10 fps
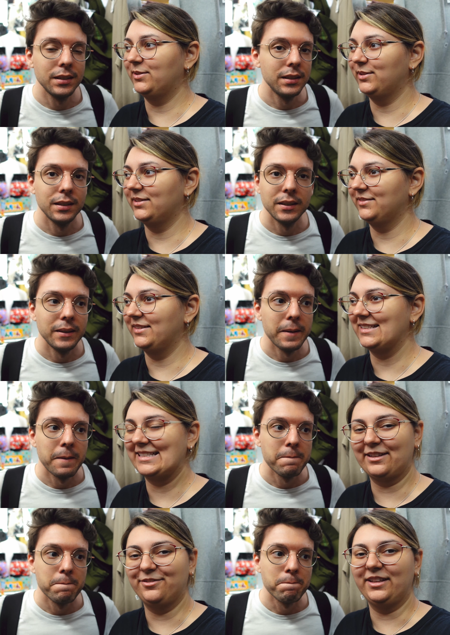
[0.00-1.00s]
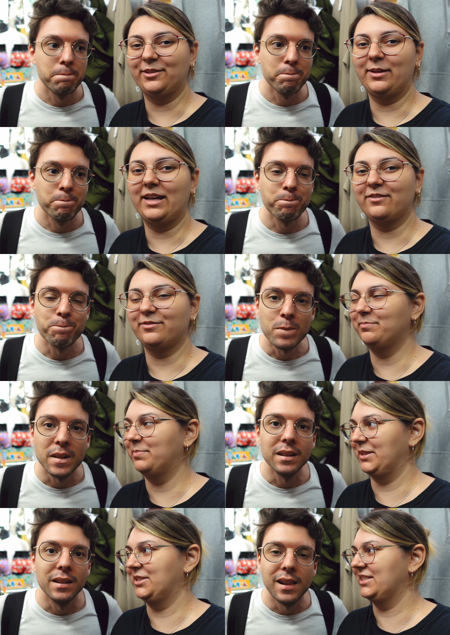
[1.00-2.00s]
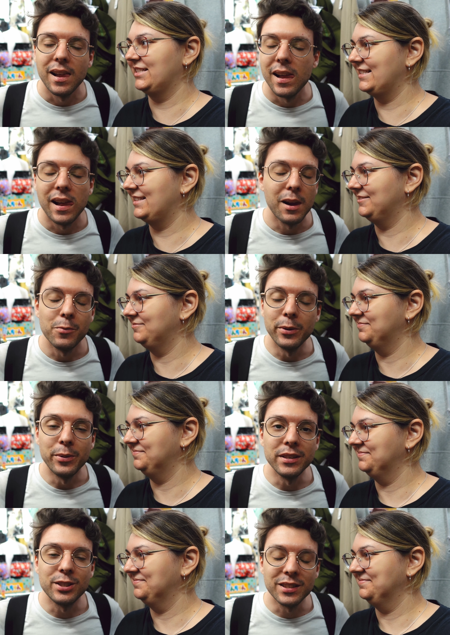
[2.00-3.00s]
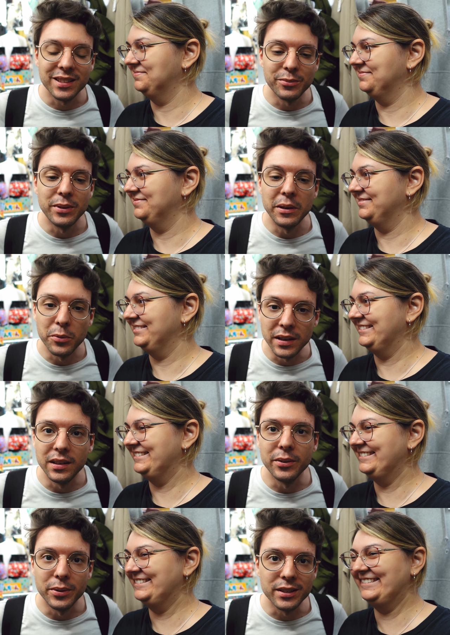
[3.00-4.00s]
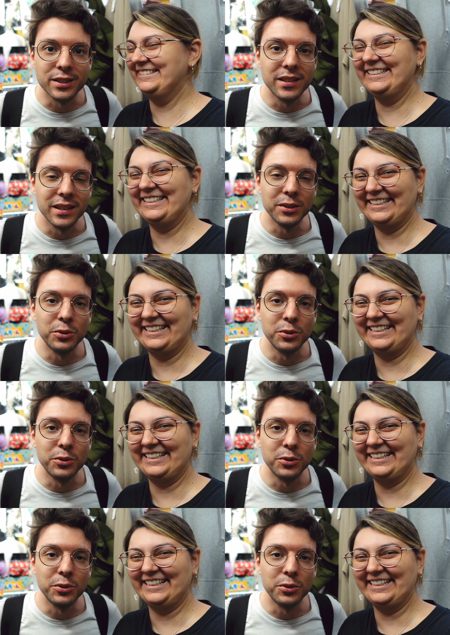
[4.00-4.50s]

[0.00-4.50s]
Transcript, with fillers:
Speaker 1: all of the stuff that we have purchased
Speaker 2: we reached we really reached the